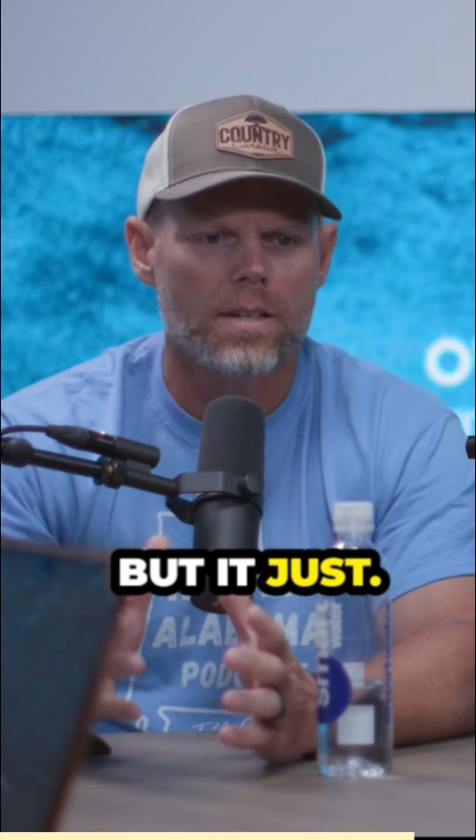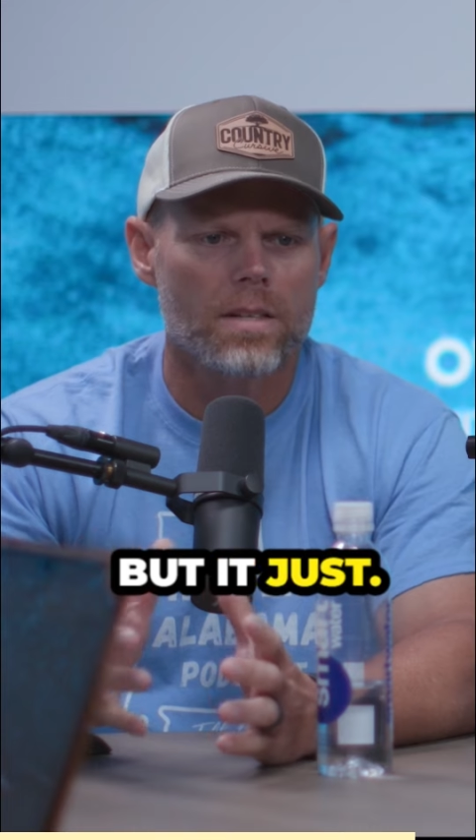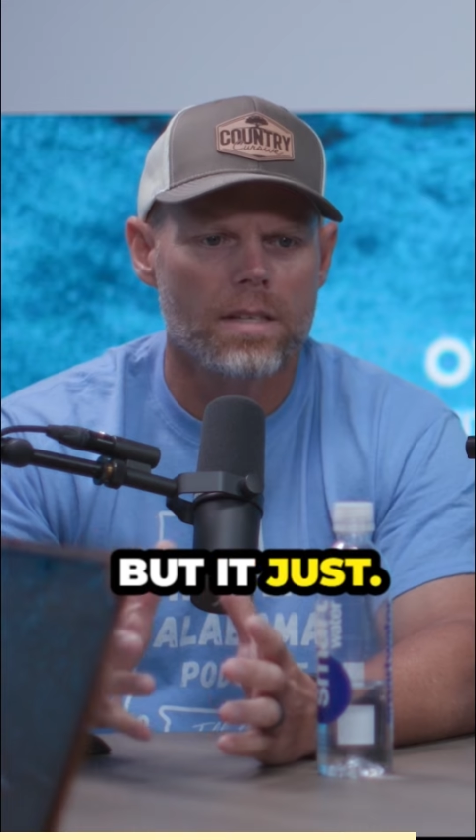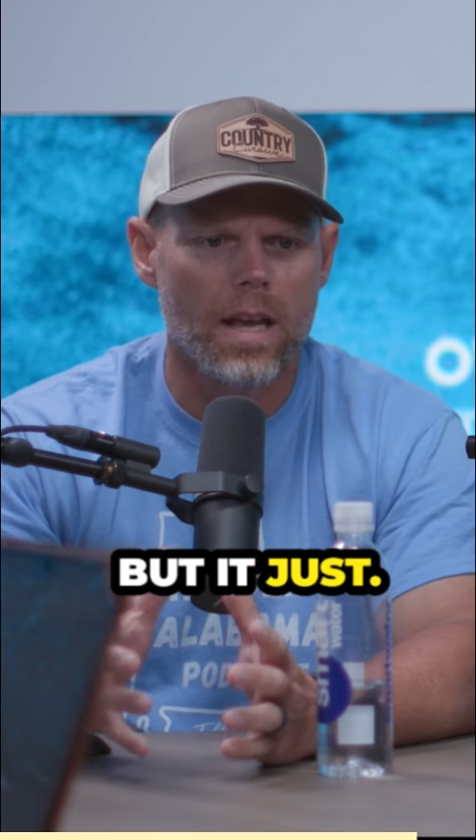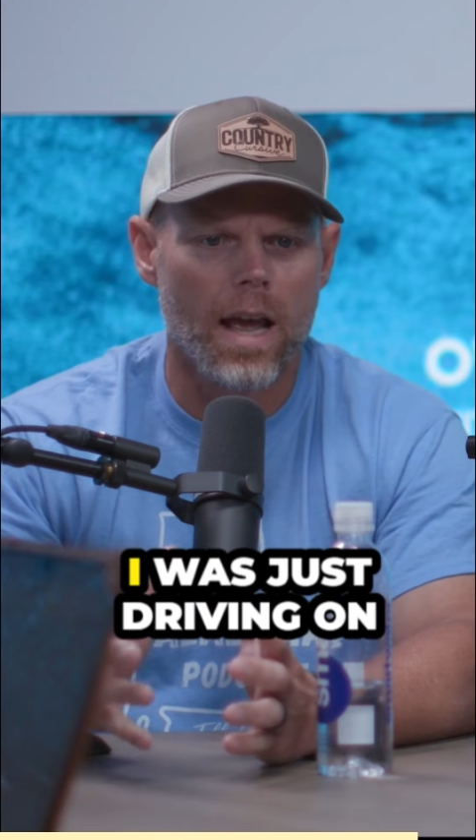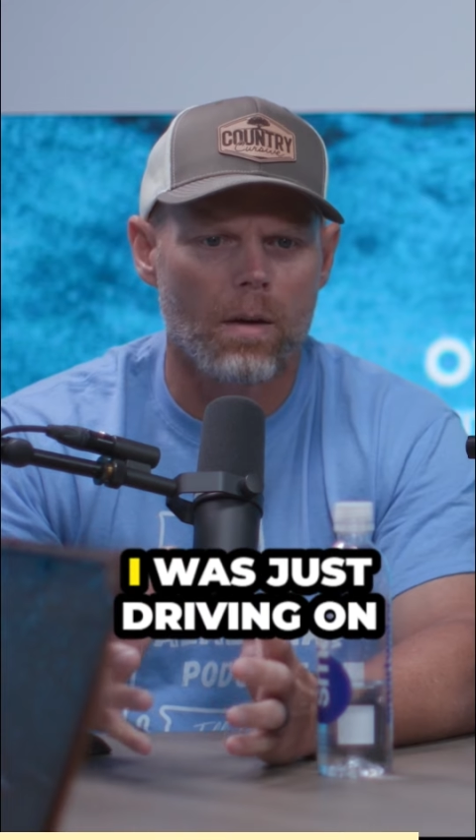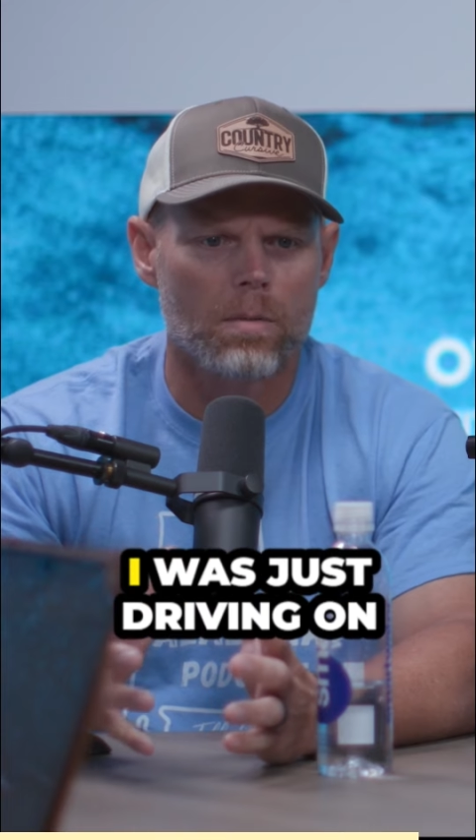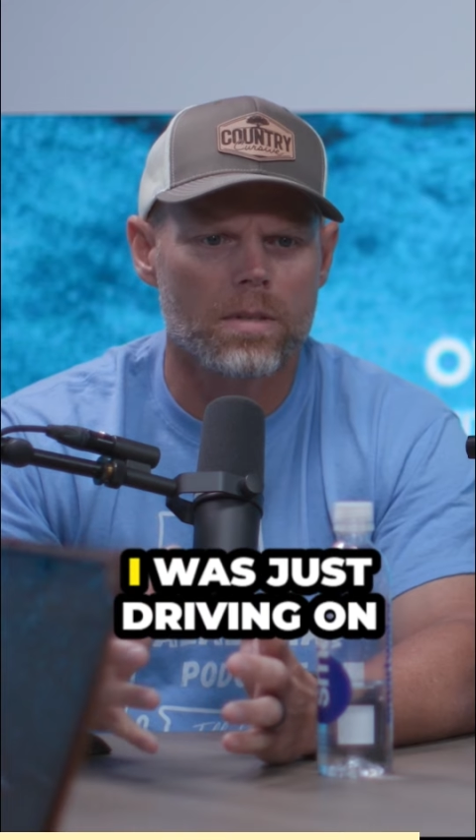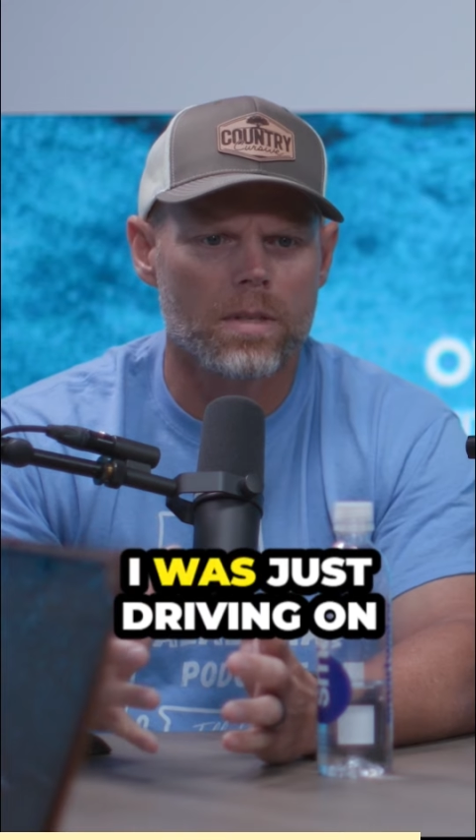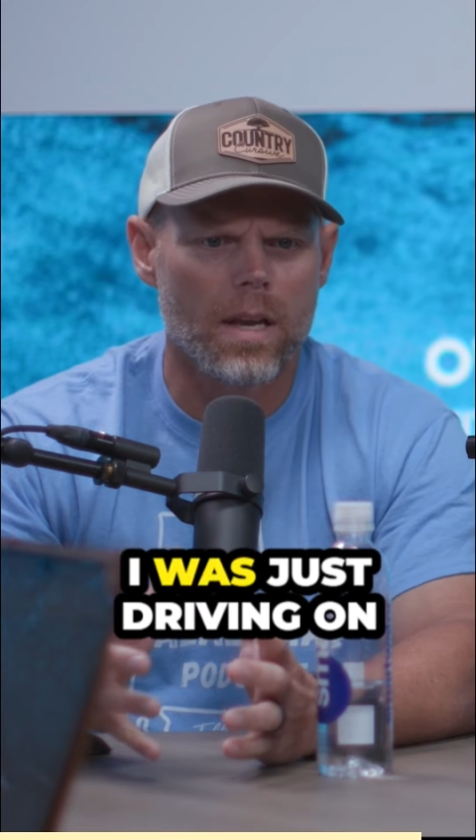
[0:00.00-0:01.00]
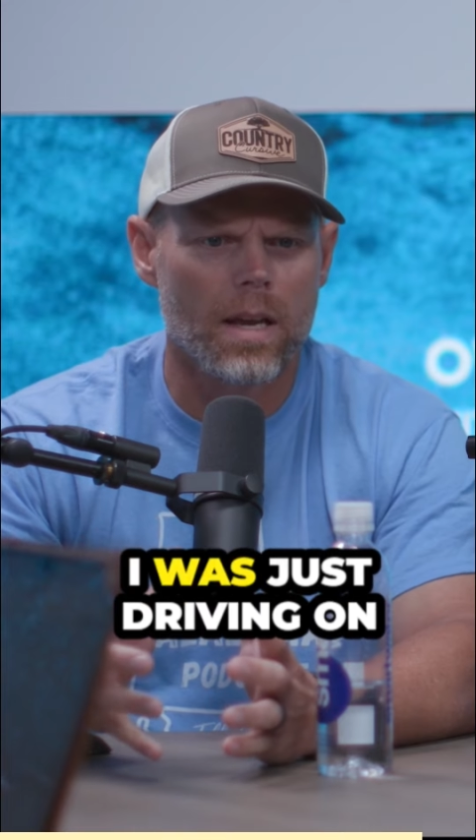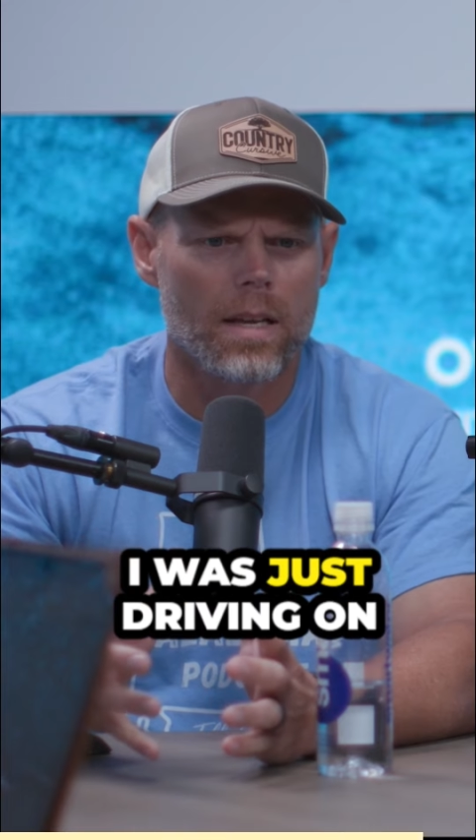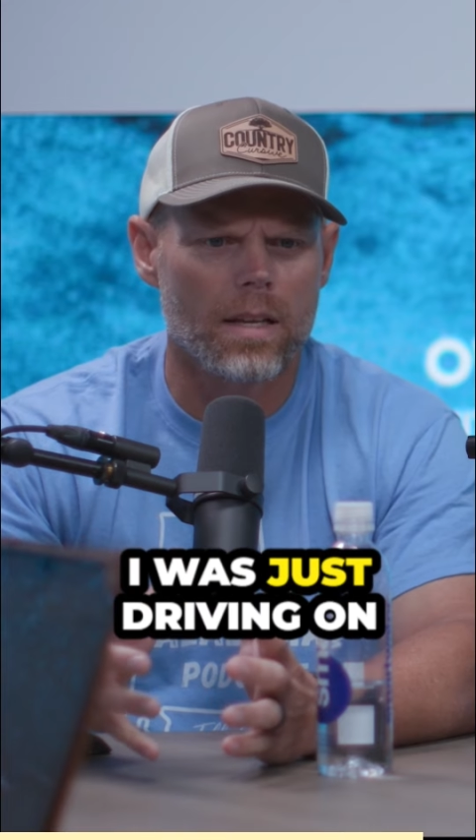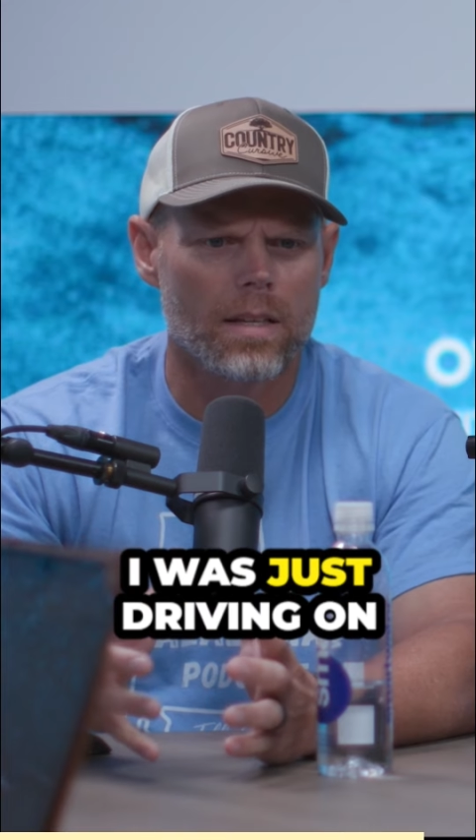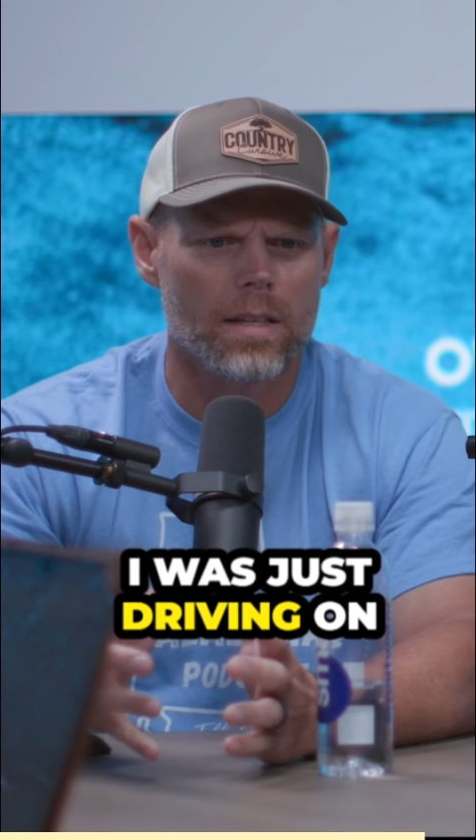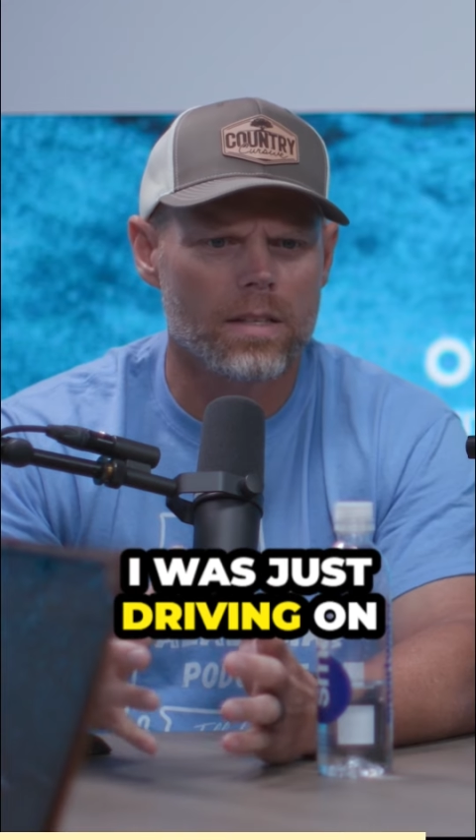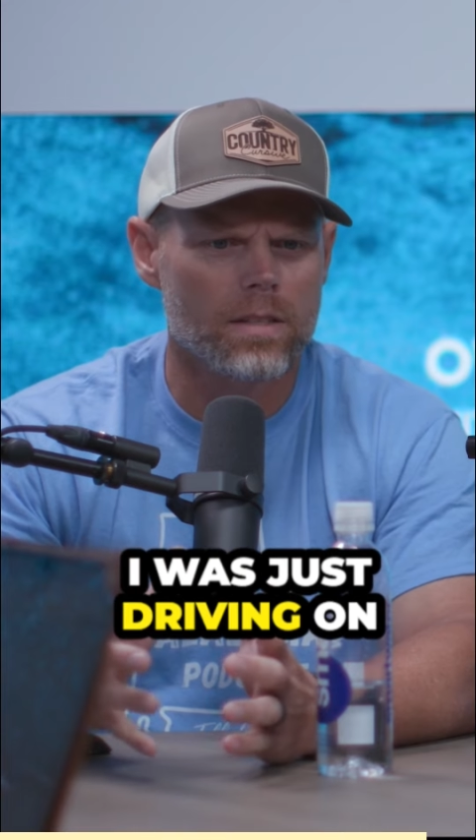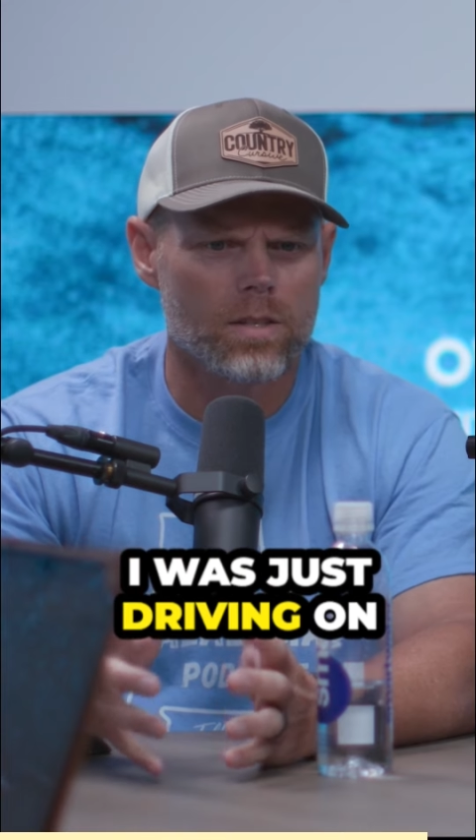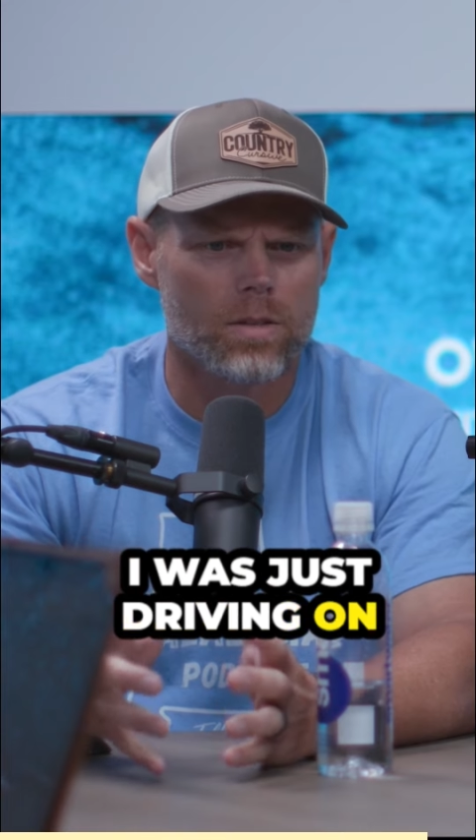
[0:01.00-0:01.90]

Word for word: just I was just